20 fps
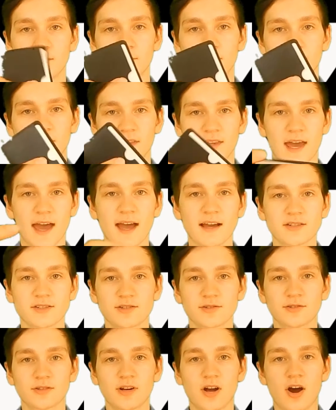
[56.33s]
with the
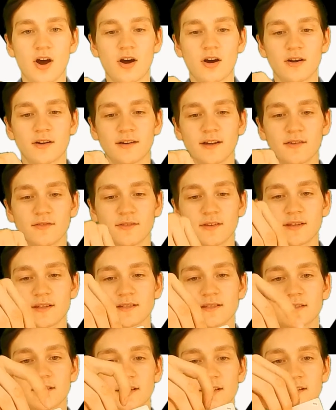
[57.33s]
actual card. Now
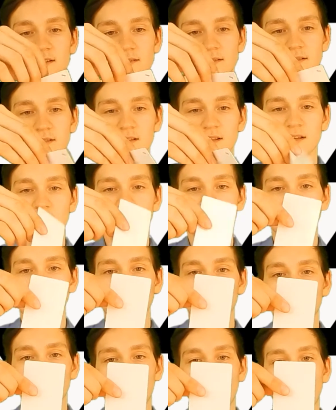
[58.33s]
this is the
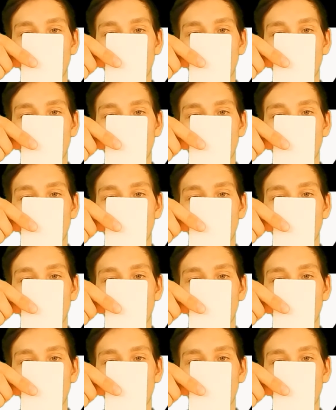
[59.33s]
